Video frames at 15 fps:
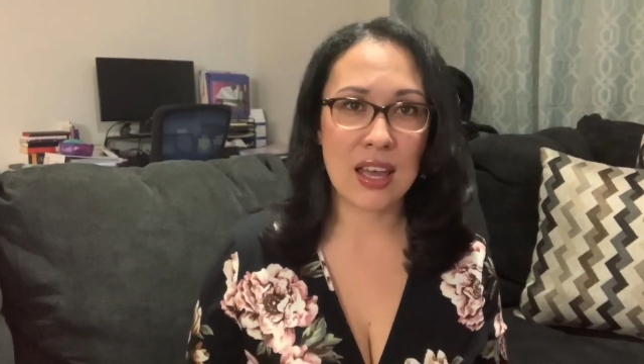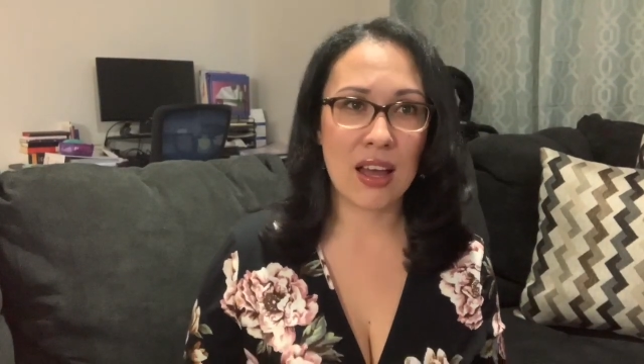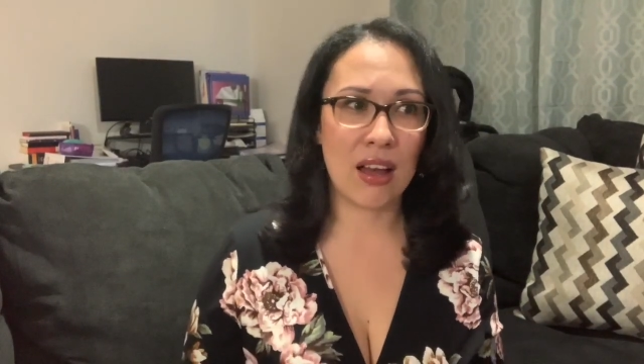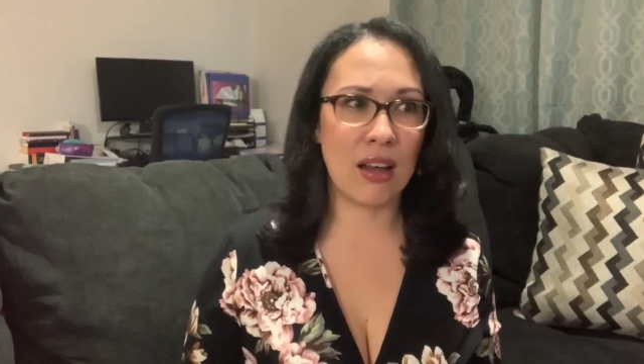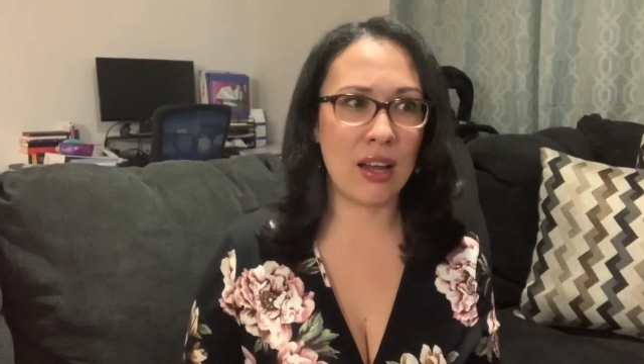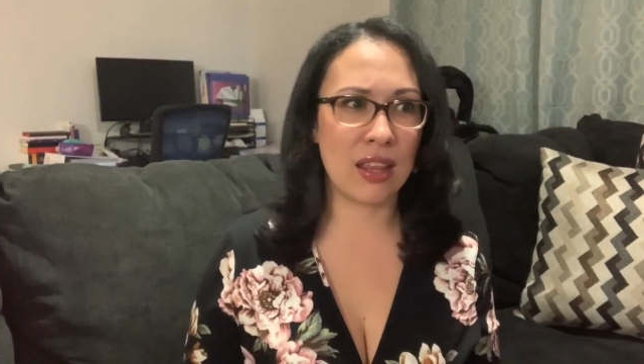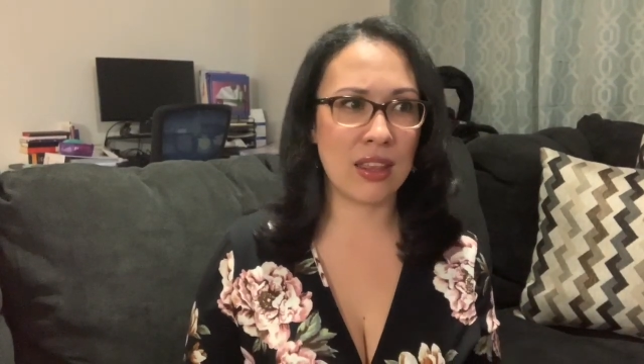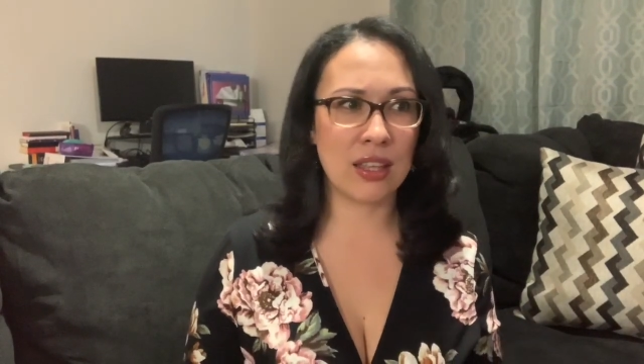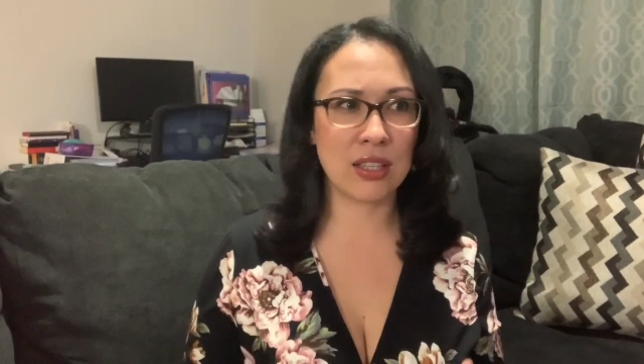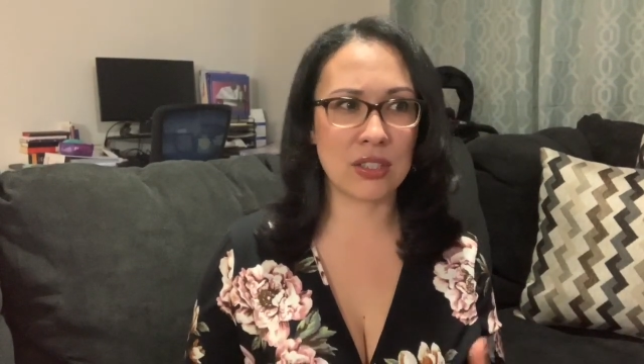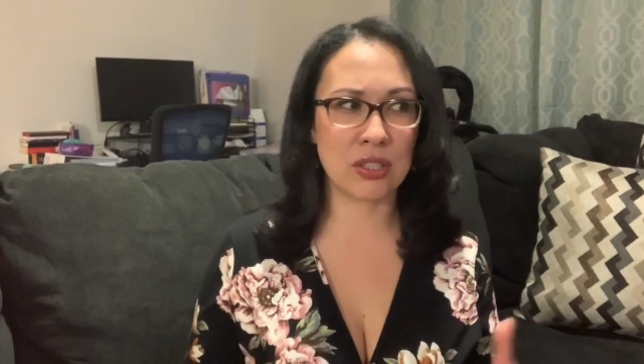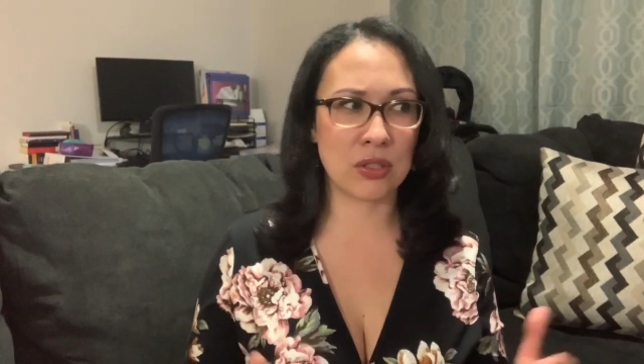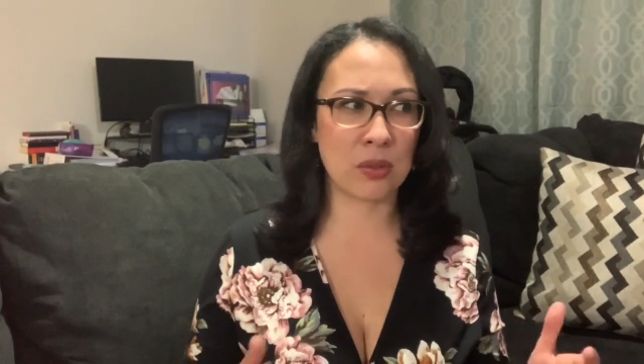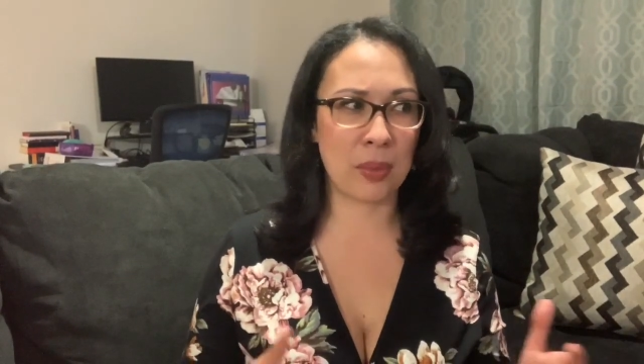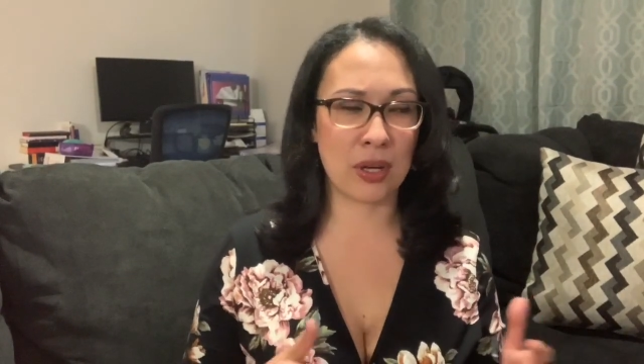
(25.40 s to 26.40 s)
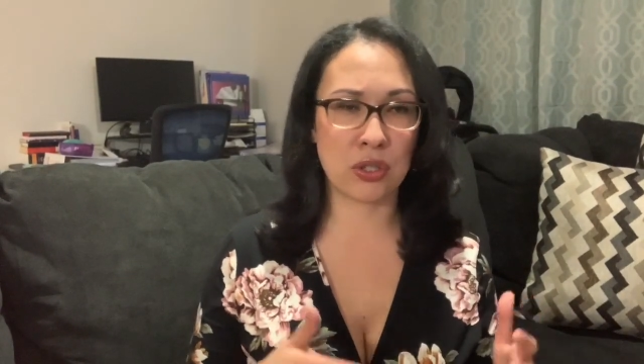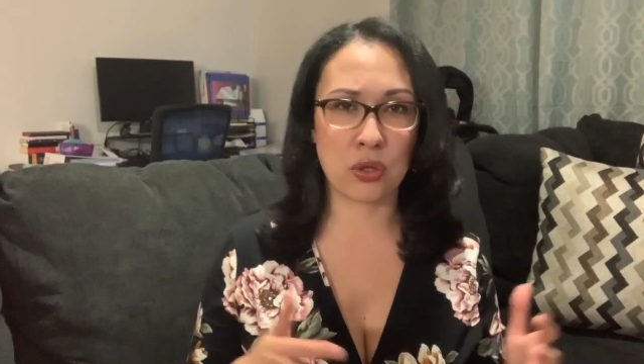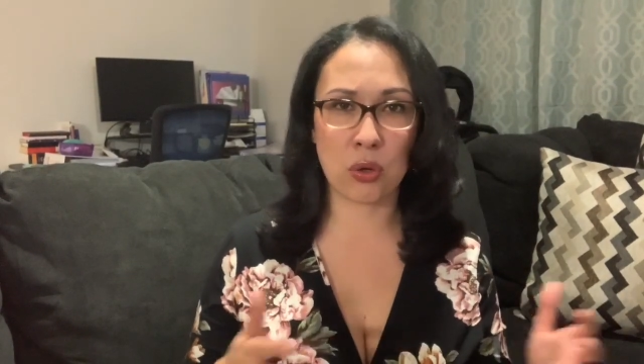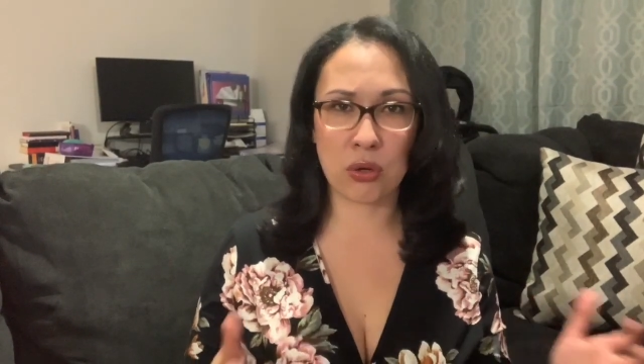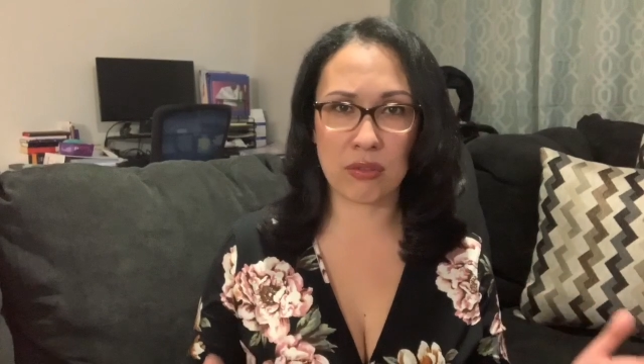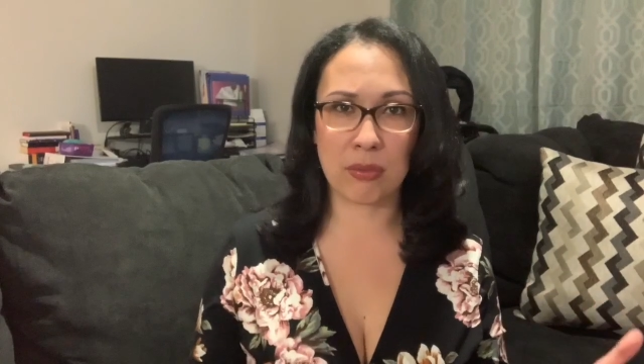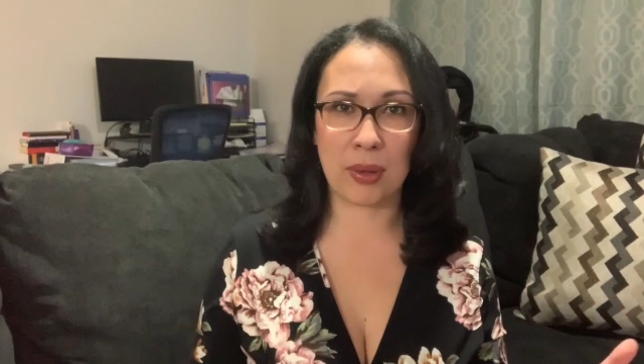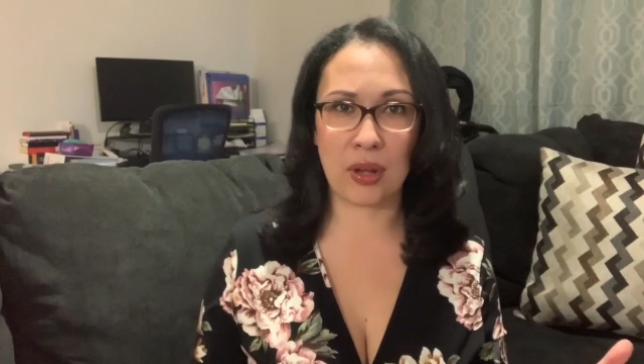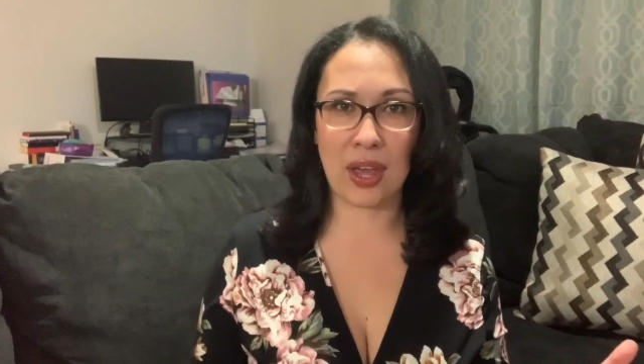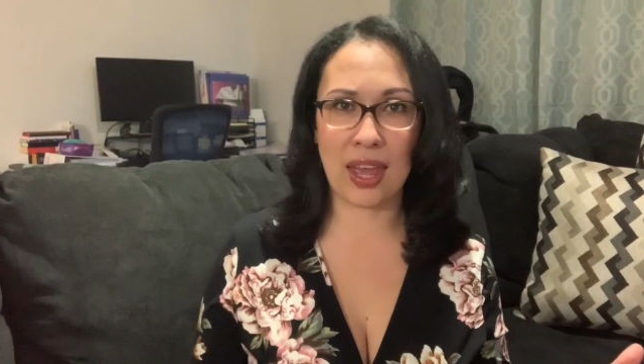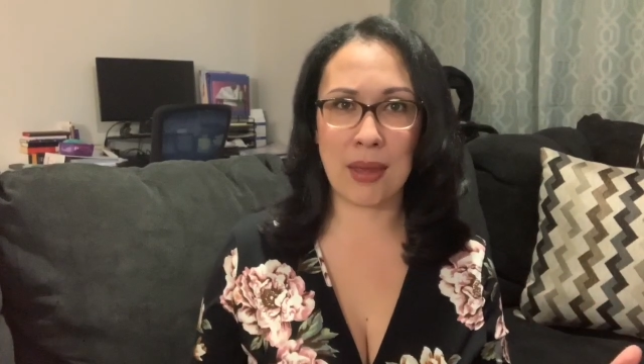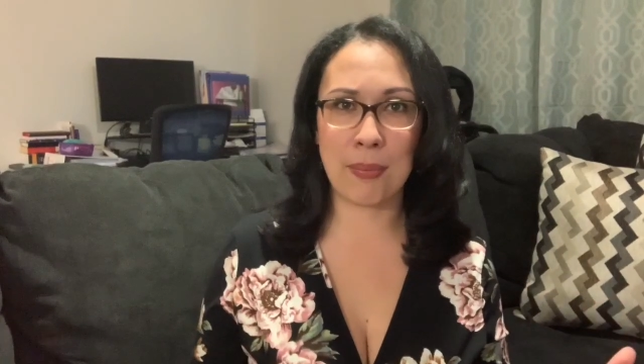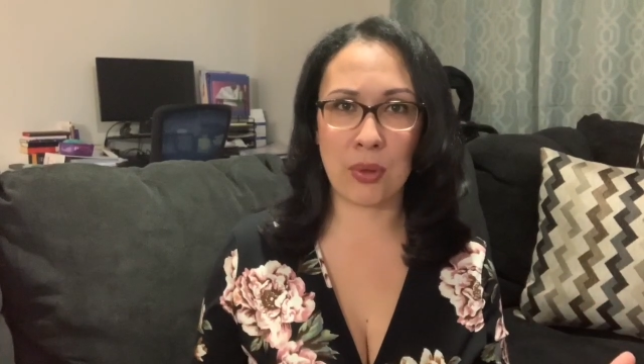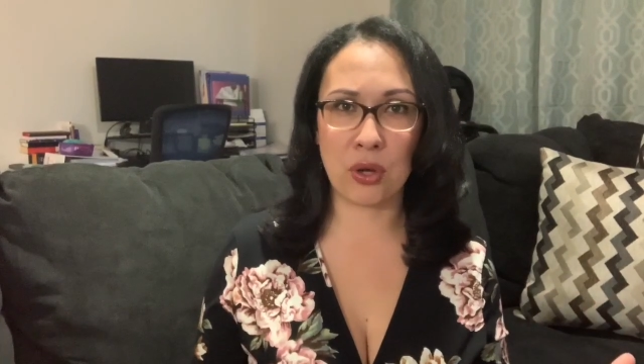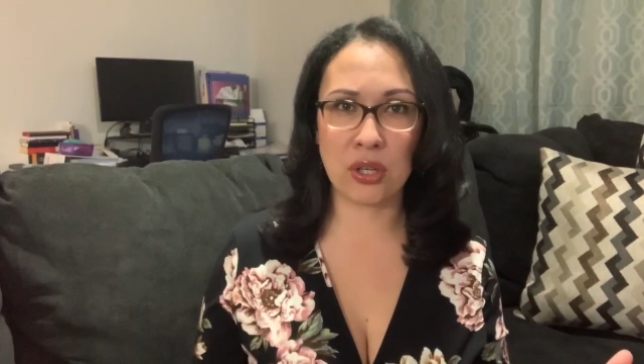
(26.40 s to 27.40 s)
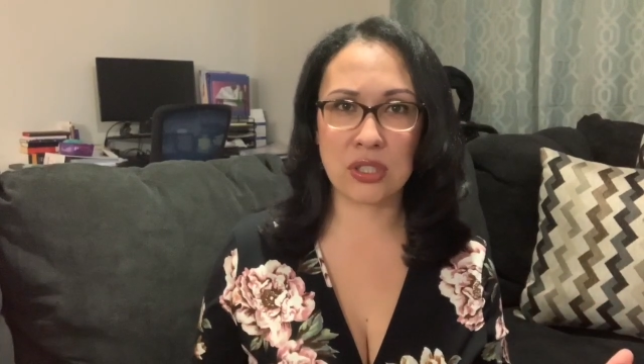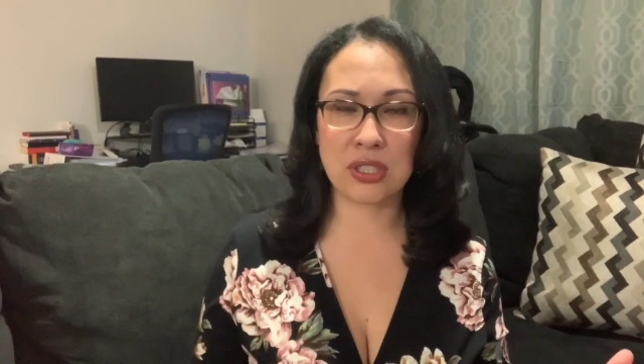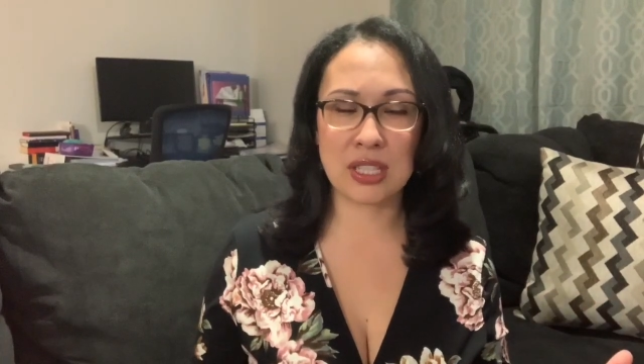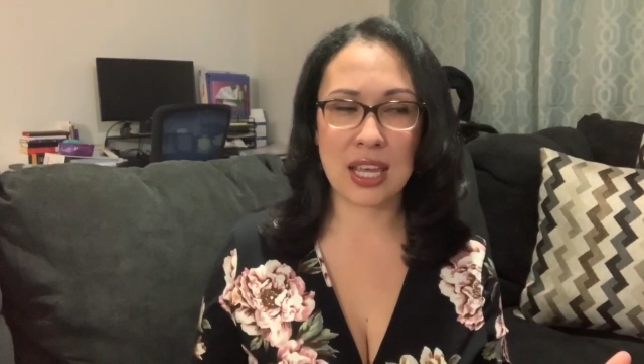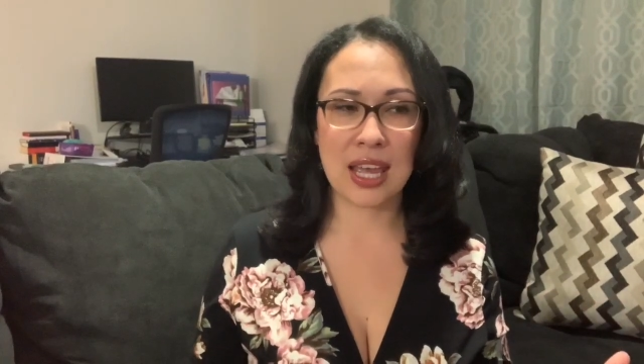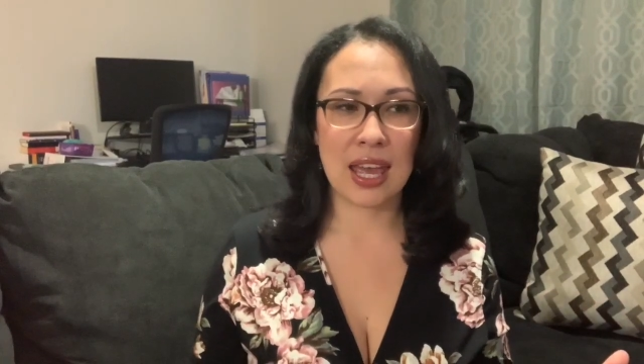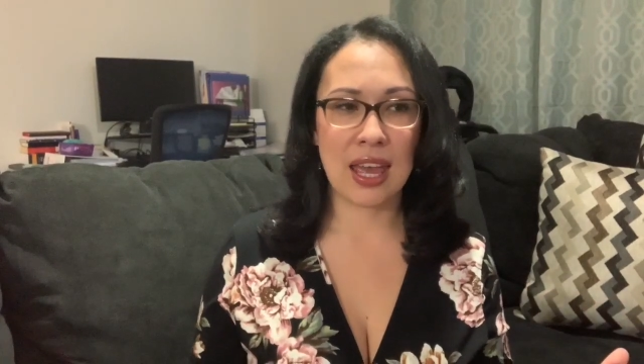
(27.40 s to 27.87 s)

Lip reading: I think this is about a total of about 8 books.